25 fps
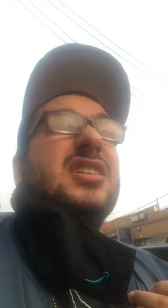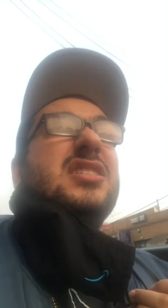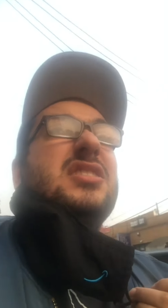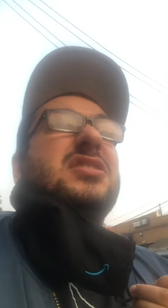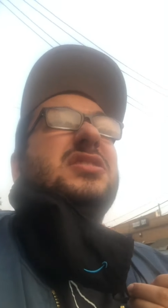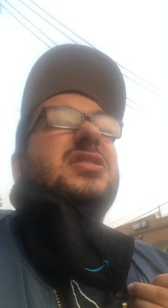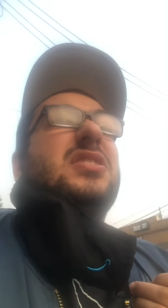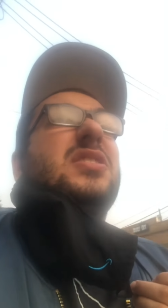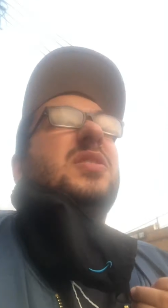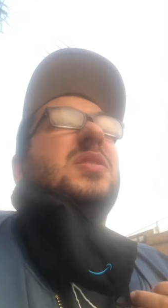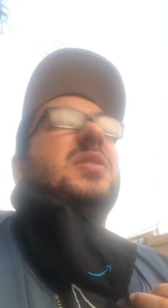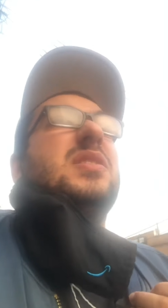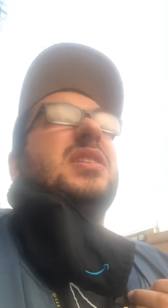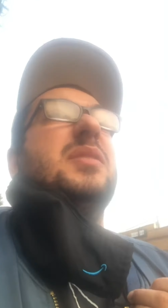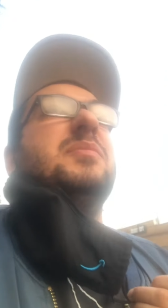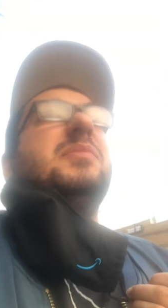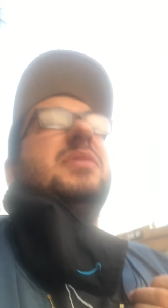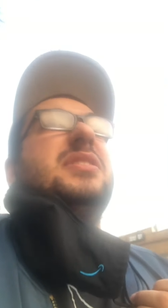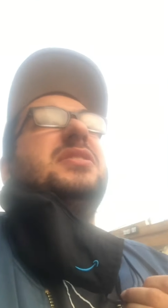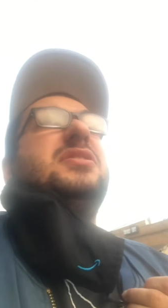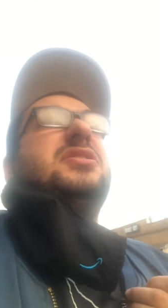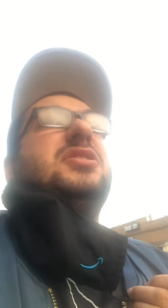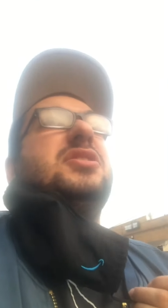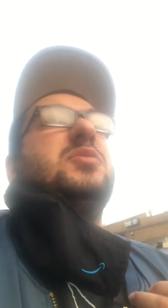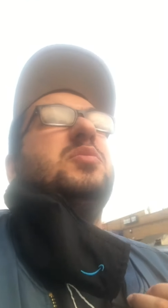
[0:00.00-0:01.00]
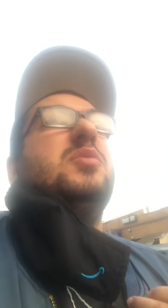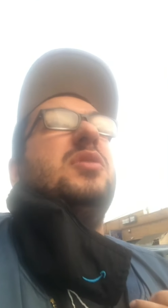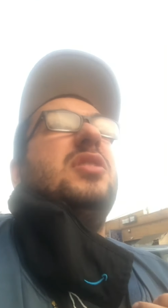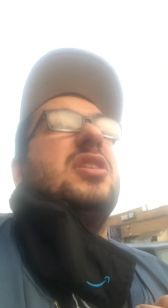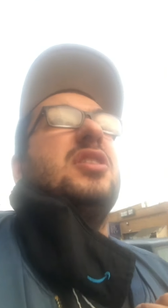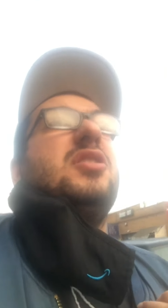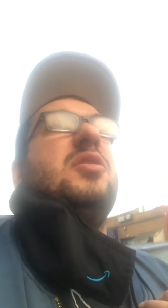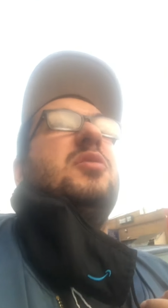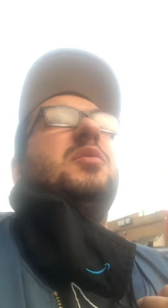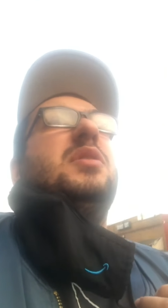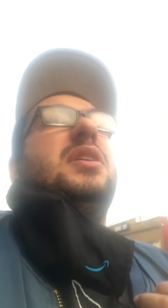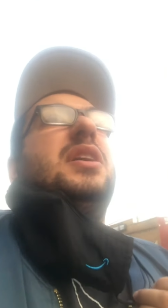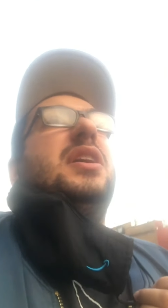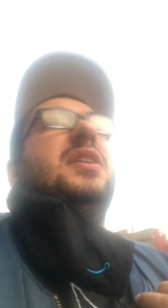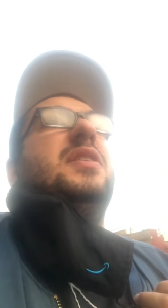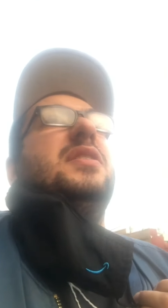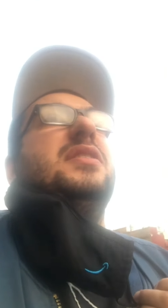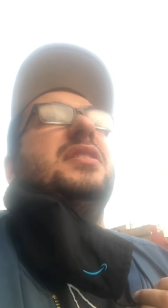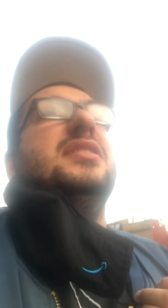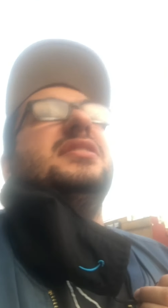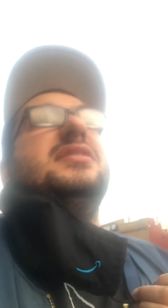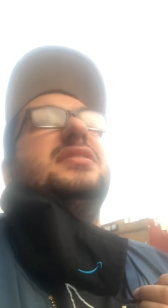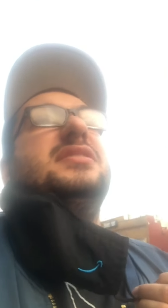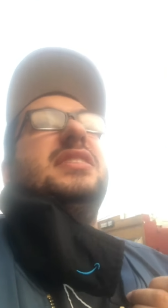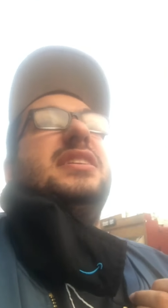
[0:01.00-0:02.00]
So let me just walk around
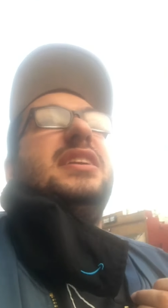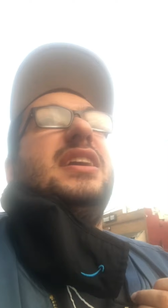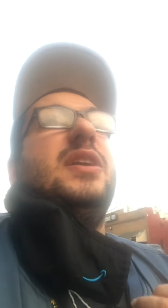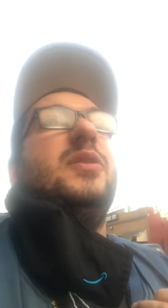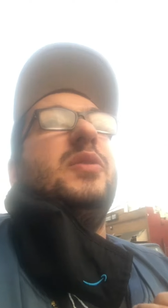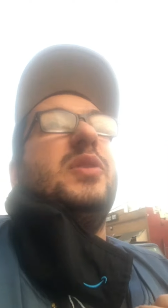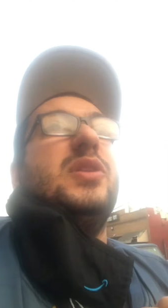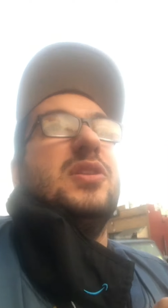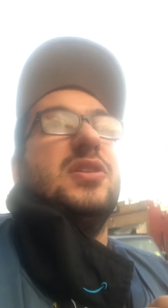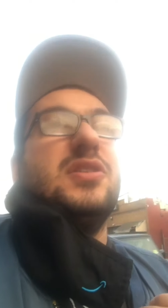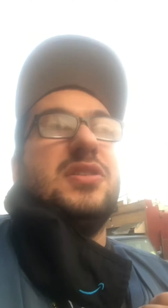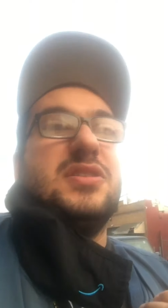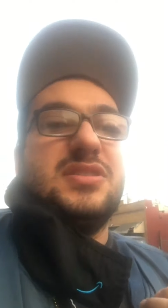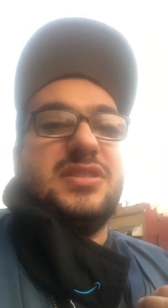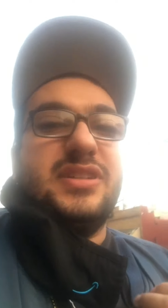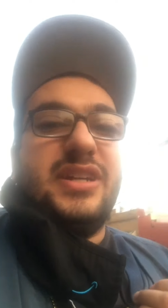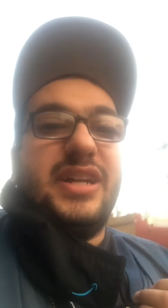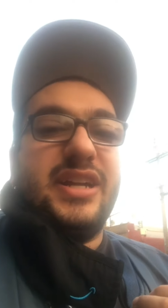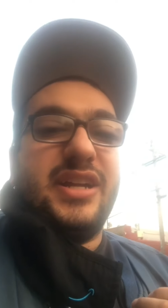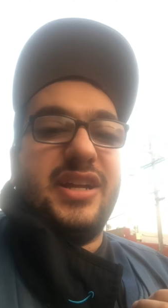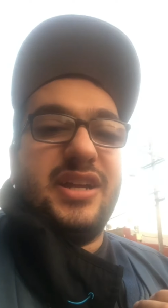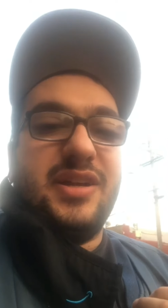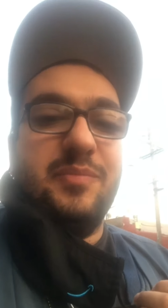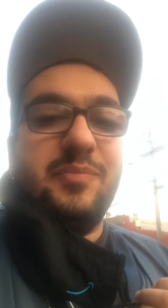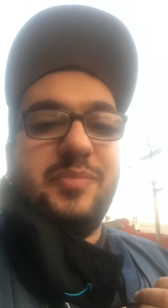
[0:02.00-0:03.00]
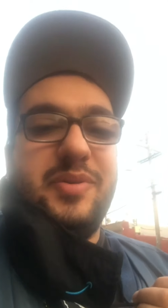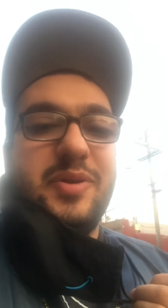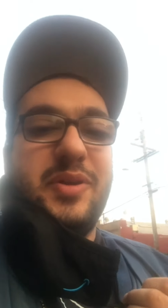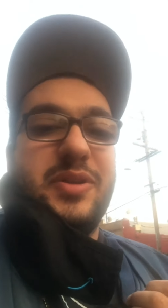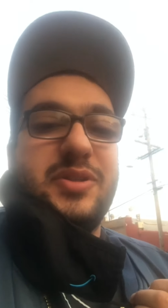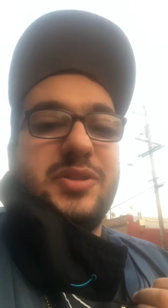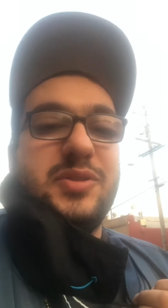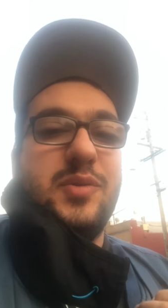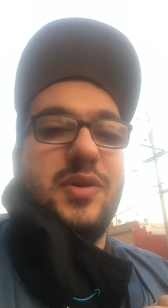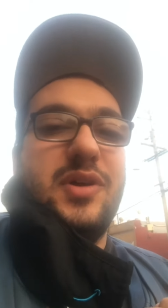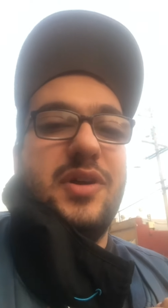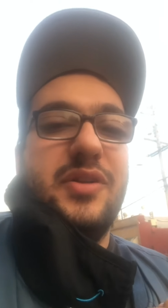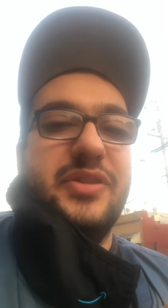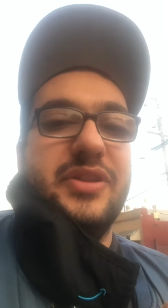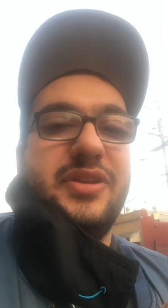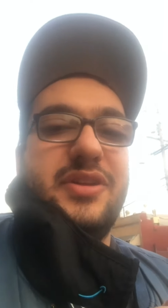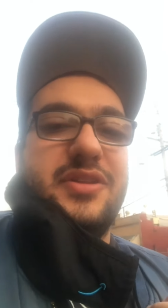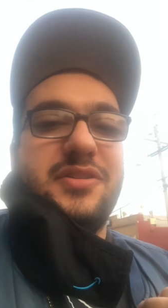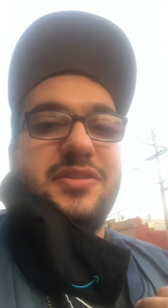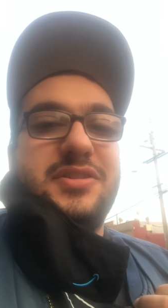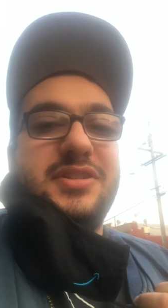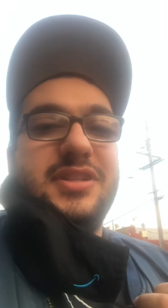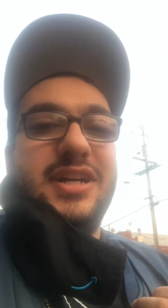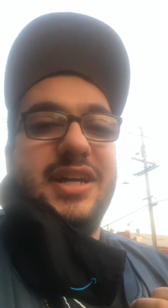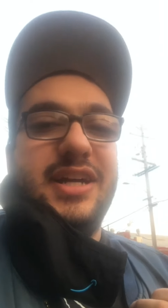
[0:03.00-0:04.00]
and see how it looks like comparing to all the
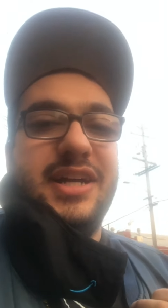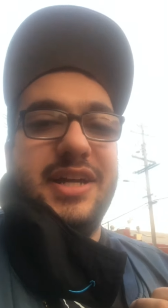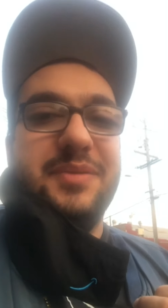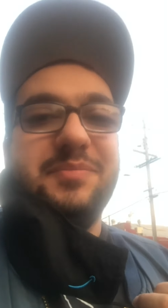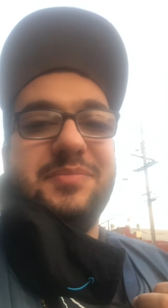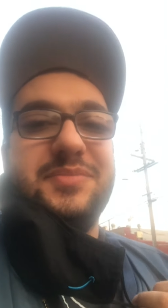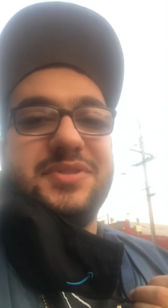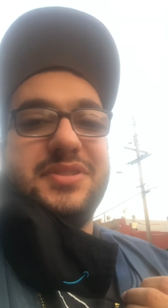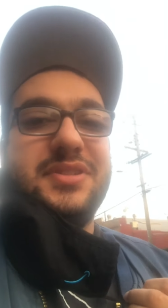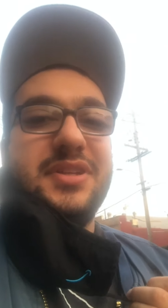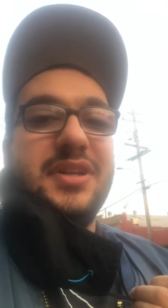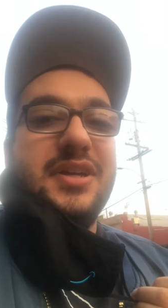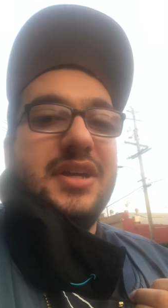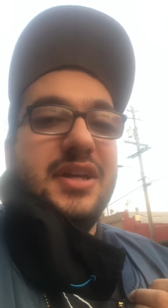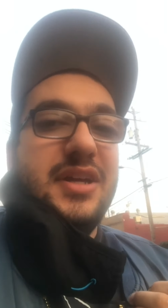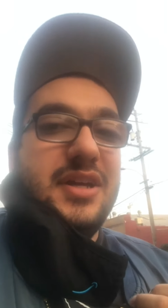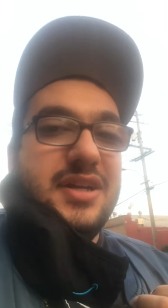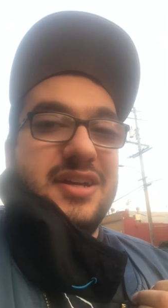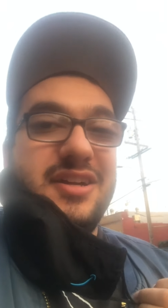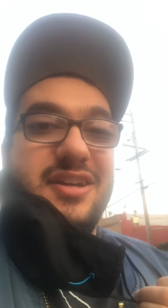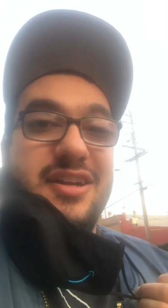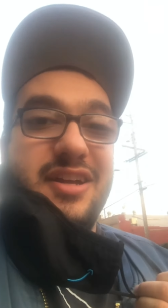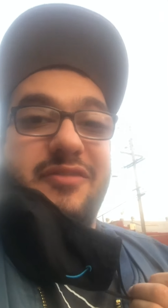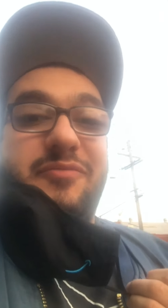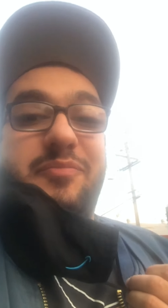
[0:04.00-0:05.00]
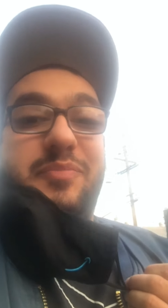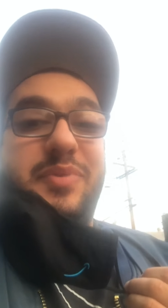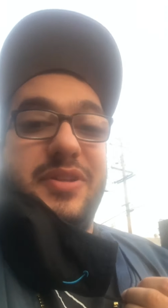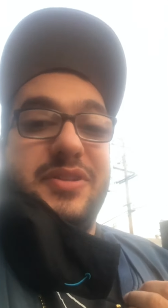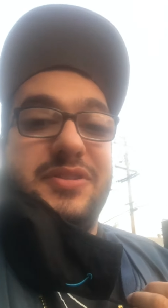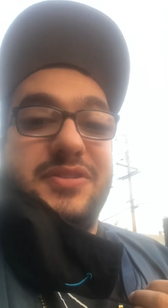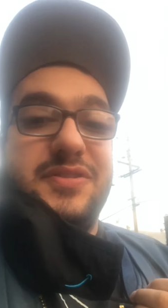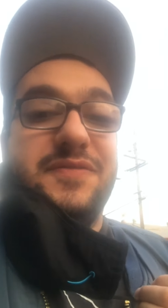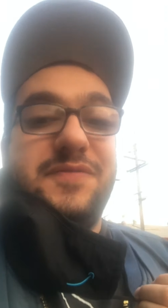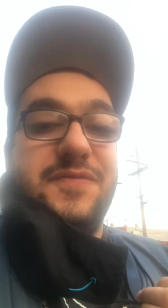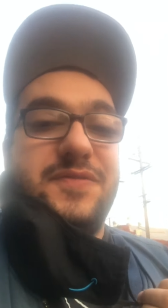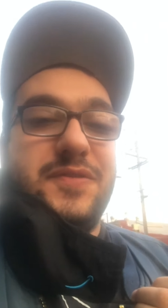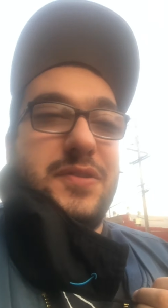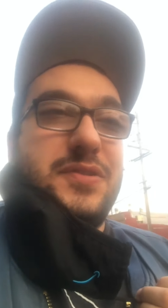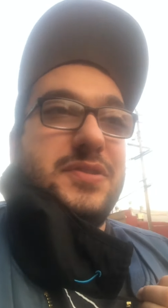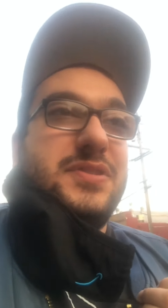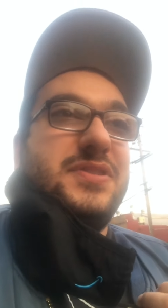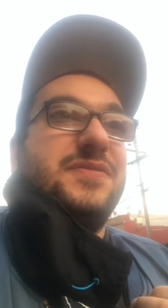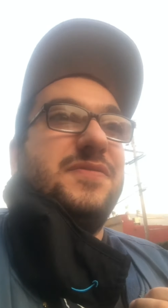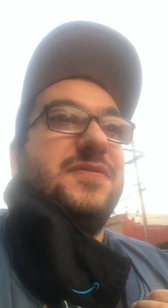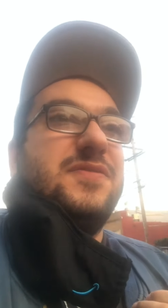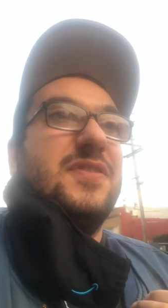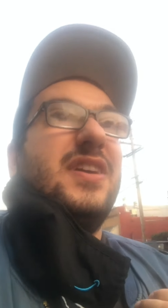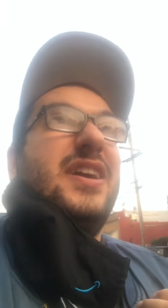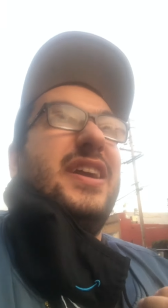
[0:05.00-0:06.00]
other times I've been to First
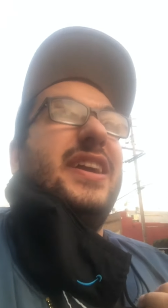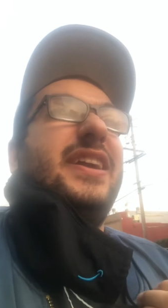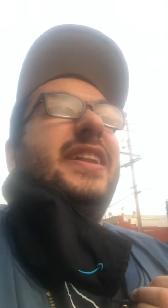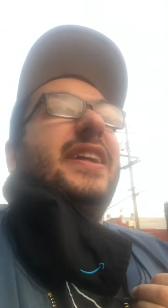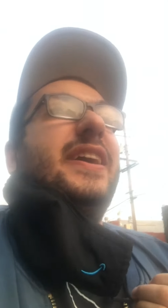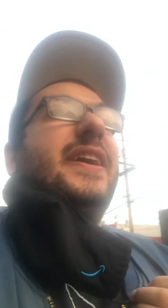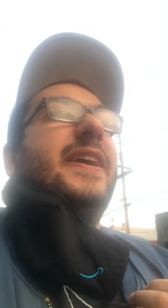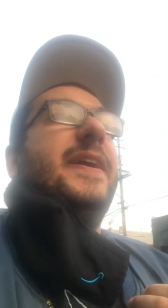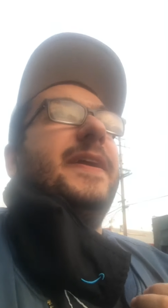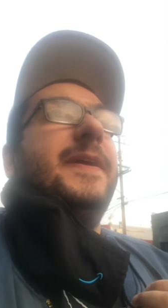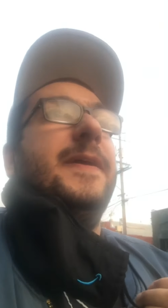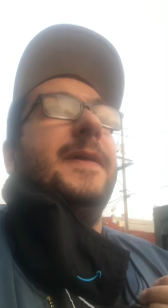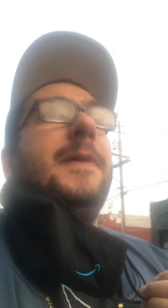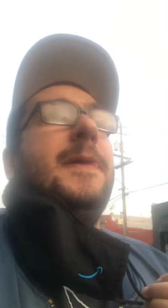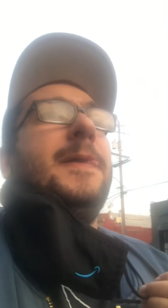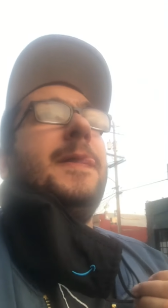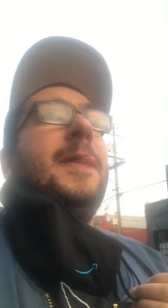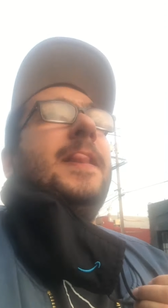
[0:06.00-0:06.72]
Friday.